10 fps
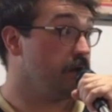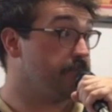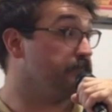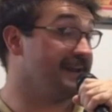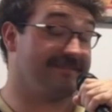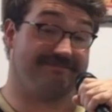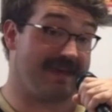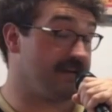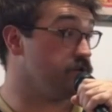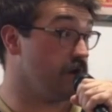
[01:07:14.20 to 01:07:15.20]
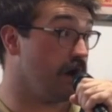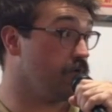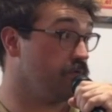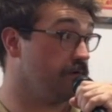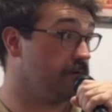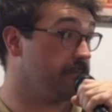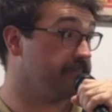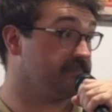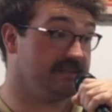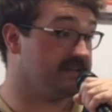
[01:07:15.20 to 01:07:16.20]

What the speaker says: but if they don't, then the